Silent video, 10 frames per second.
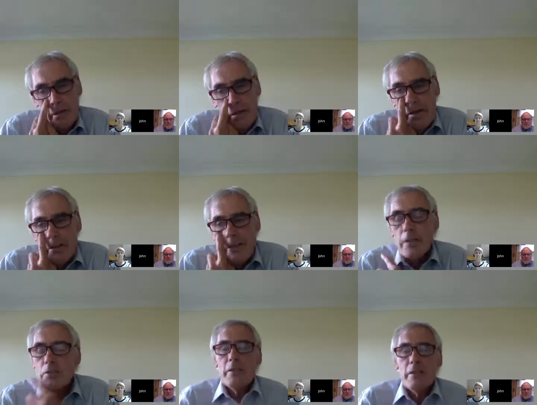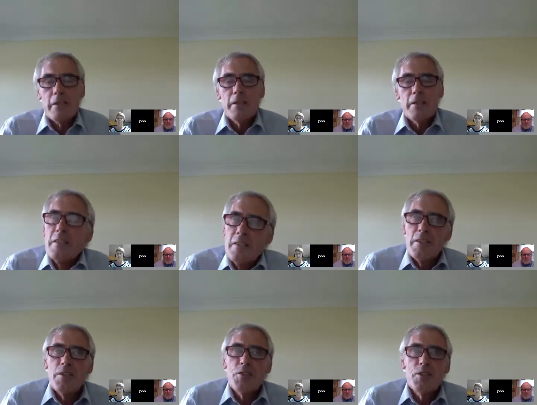Yes, it needed an
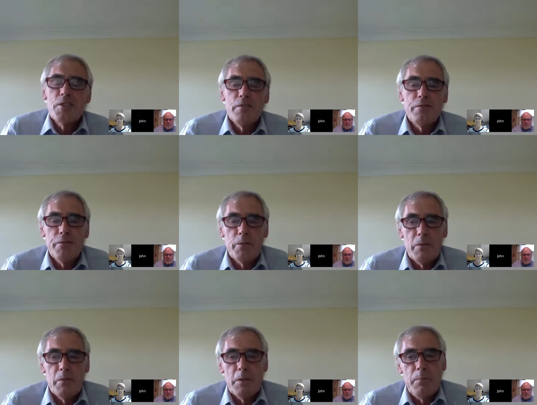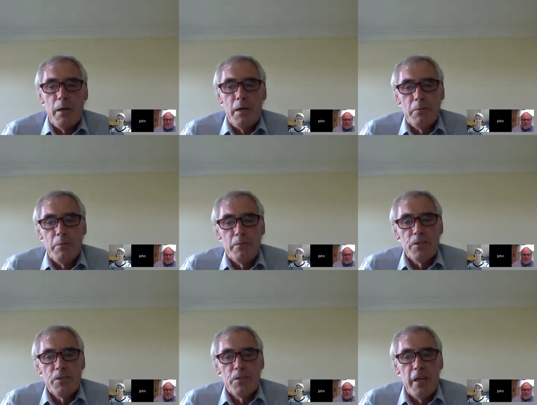initiative from the Department for
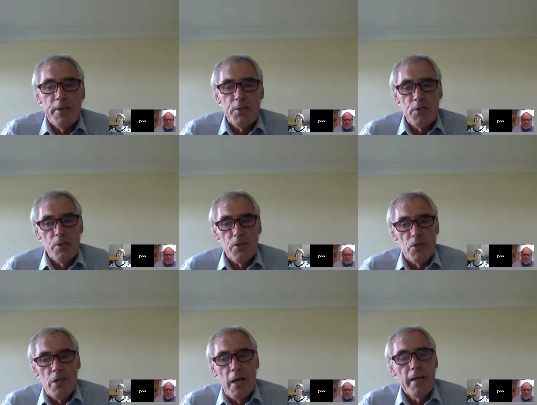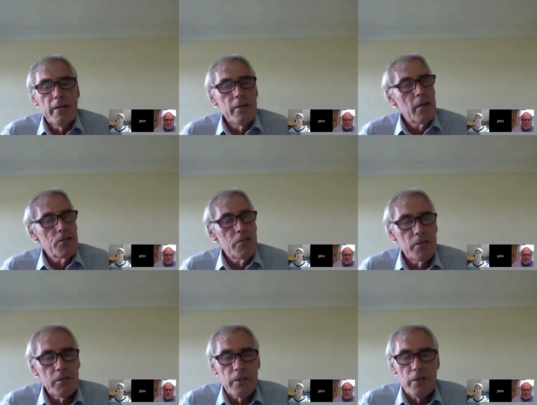Education to say the
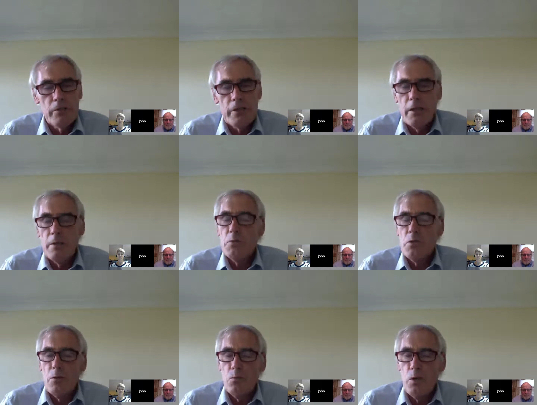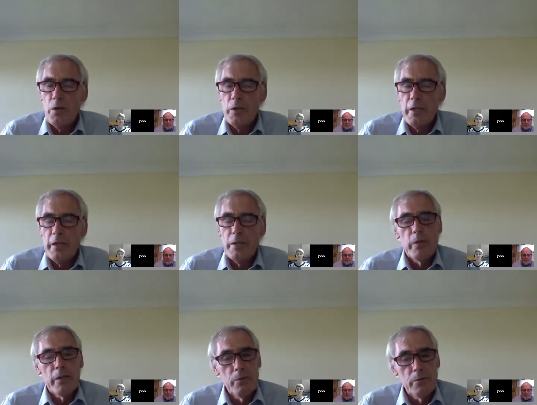ICT curriculum's not working, we're
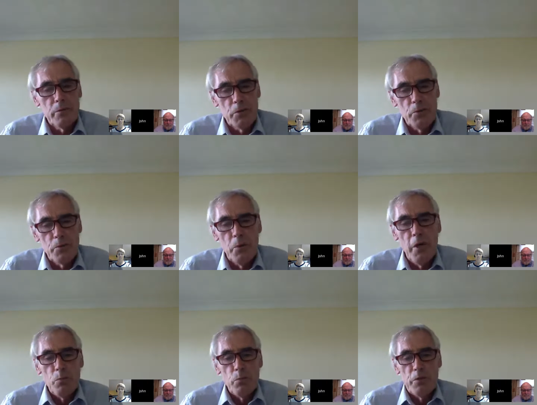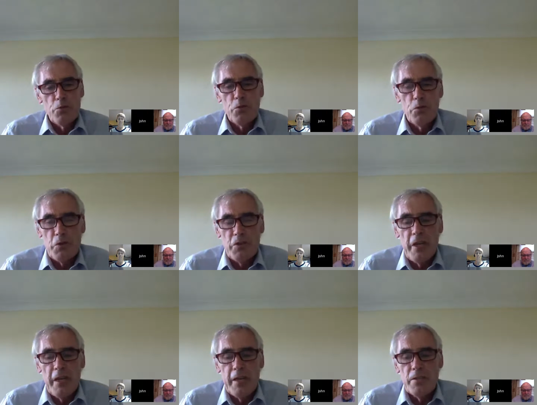going to withdraw
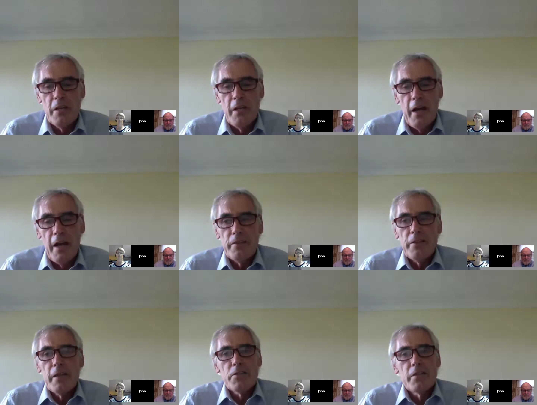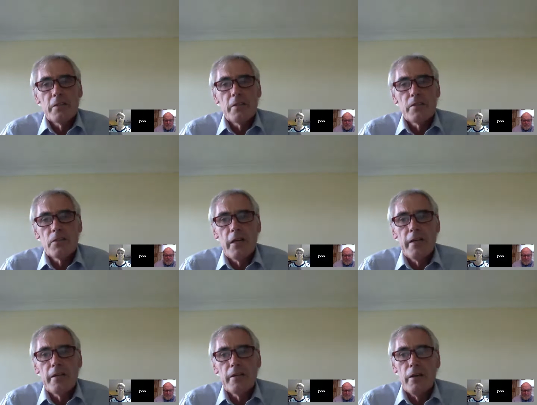that. And yes, it did
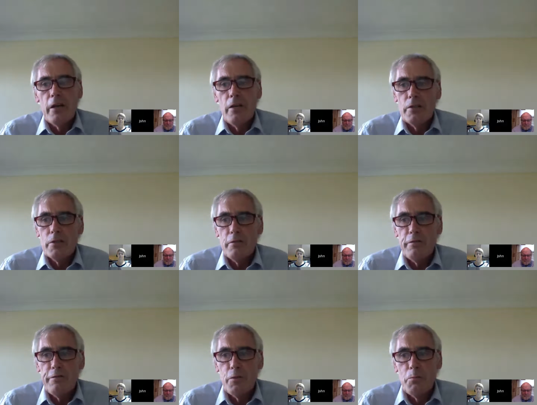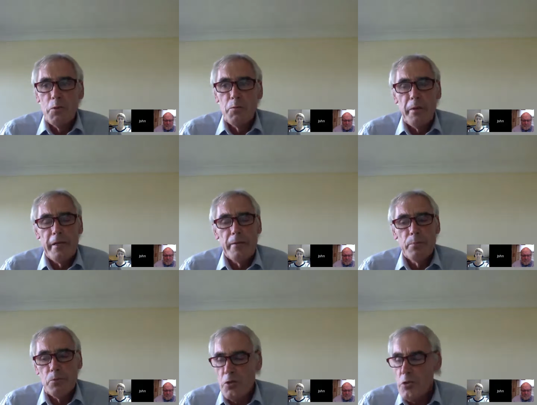take a lot of formal
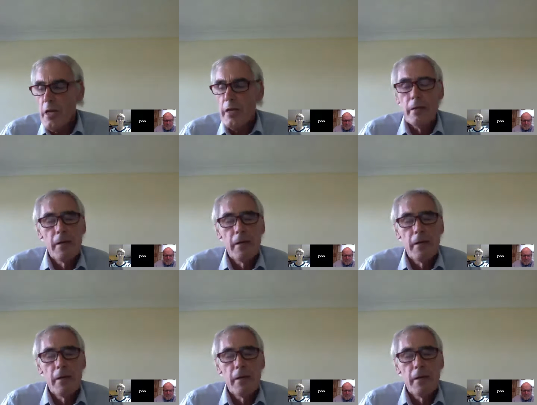people to say,